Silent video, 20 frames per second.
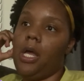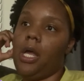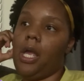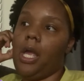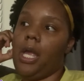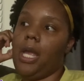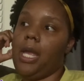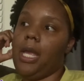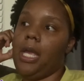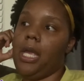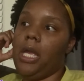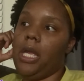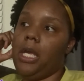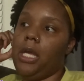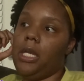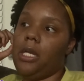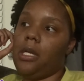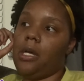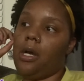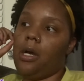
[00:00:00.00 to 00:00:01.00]

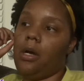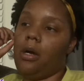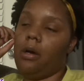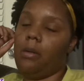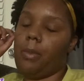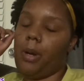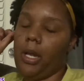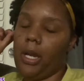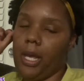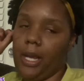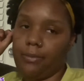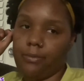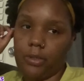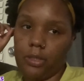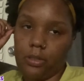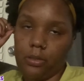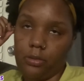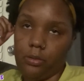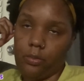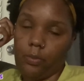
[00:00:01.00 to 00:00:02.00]
And um, all I have to
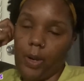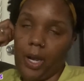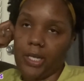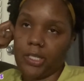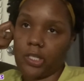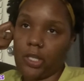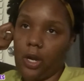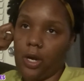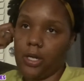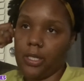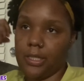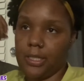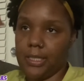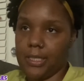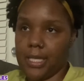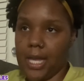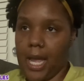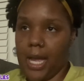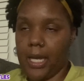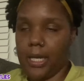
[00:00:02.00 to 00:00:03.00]
do, well, I started
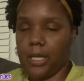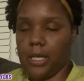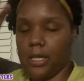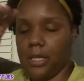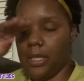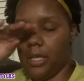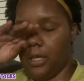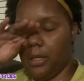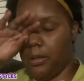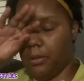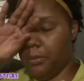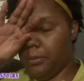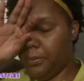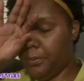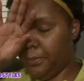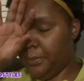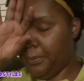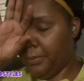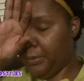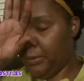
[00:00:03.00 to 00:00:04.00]
designing them.
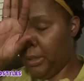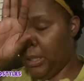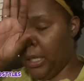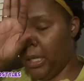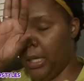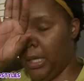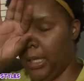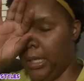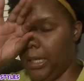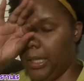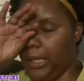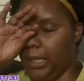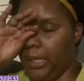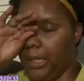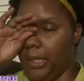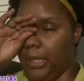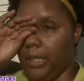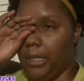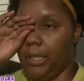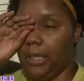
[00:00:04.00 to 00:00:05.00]

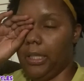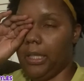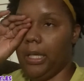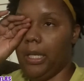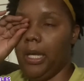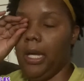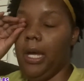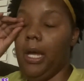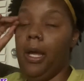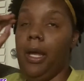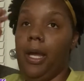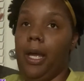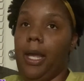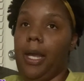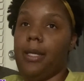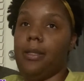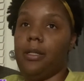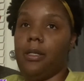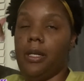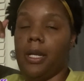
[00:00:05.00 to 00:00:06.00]
And
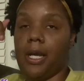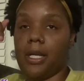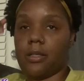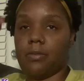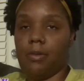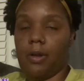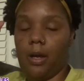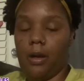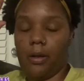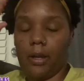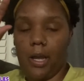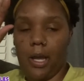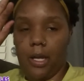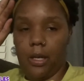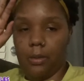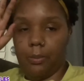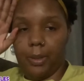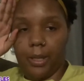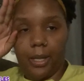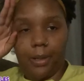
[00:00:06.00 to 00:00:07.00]
and the next vlog y'all will
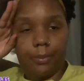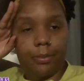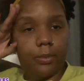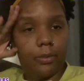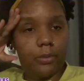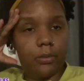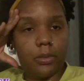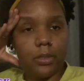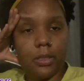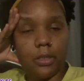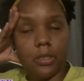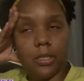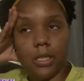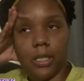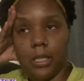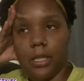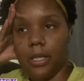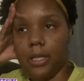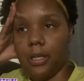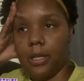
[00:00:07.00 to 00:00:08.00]
be able to
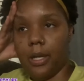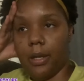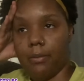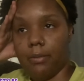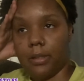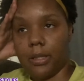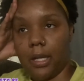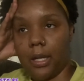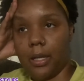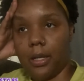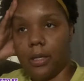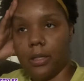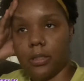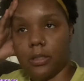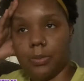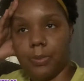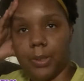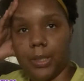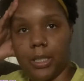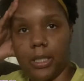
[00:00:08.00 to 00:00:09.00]
see everything else
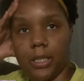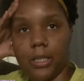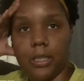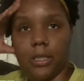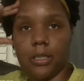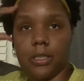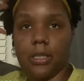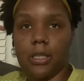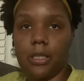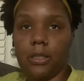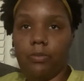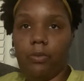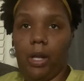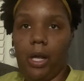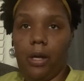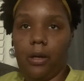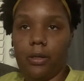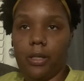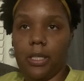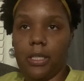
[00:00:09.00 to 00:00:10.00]
because this
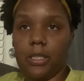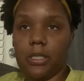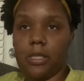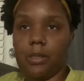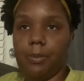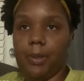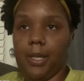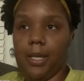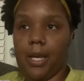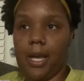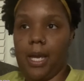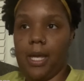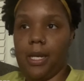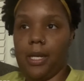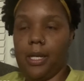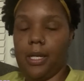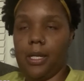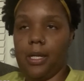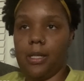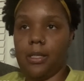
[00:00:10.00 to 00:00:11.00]
vlog needs to be
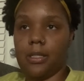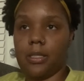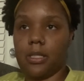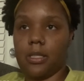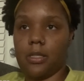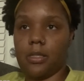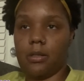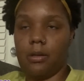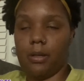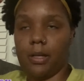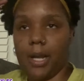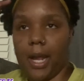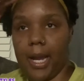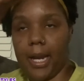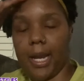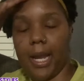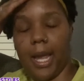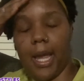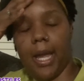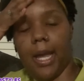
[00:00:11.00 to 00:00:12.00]
edited so that I can
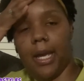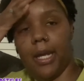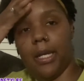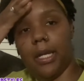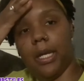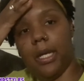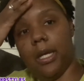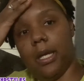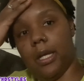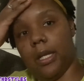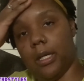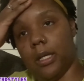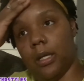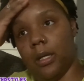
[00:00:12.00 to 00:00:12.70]
add in